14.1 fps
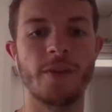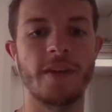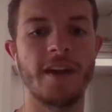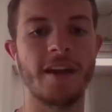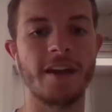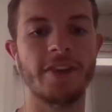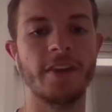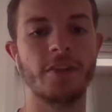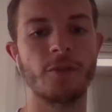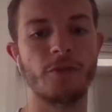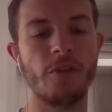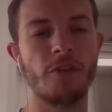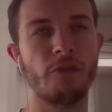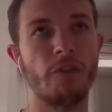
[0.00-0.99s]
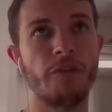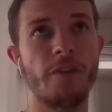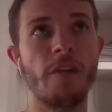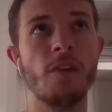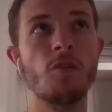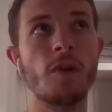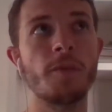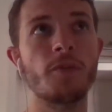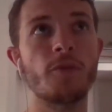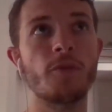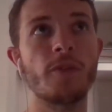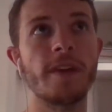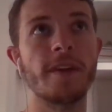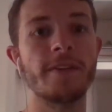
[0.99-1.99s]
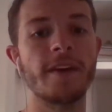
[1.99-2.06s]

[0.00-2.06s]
And I think there was also a follow-up tweet